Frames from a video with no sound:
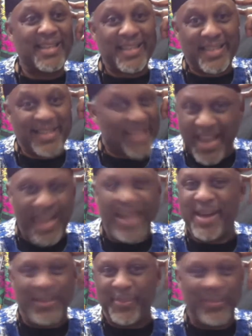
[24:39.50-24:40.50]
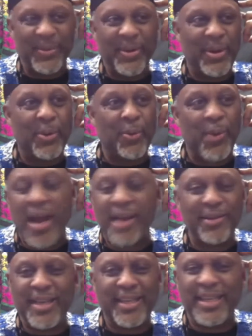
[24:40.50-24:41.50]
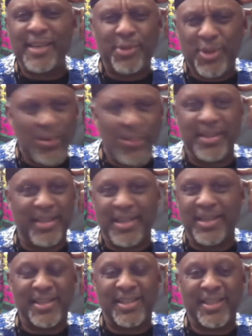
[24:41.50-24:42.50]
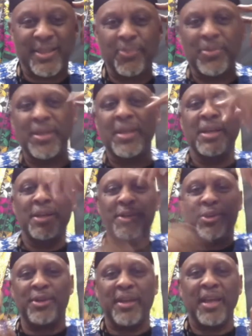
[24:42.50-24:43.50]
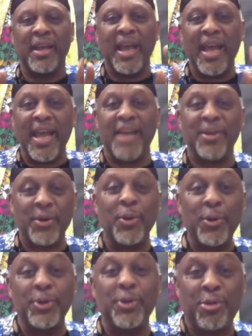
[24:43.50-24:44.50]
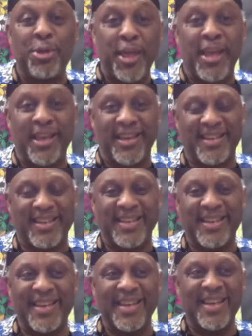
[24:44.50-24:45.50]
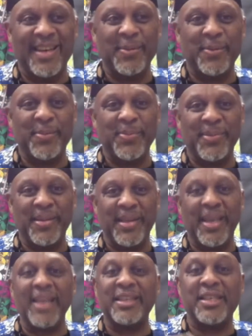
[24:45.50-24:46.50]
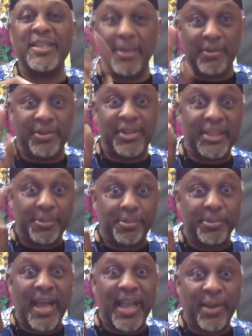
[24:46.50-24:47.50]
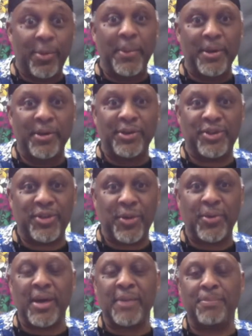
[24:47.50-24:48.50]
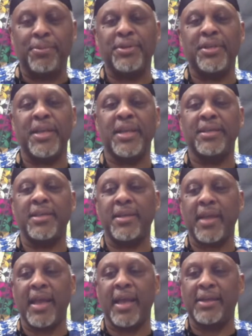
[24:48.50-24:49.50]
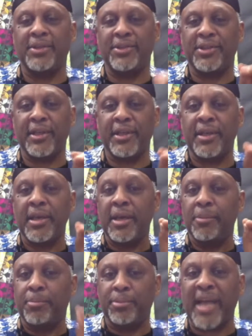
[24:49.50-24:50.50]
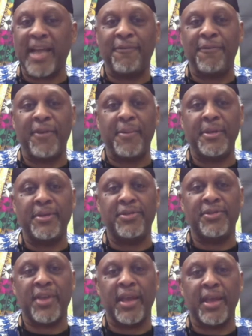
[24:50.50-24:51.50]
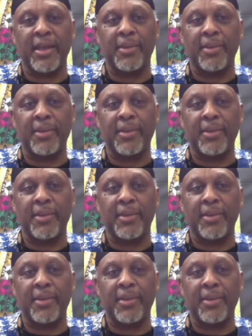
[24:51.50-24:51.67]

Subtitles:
Damn. Why do they keep doing this? And who do you think is, since black women are so unprotected, as the black feminists say,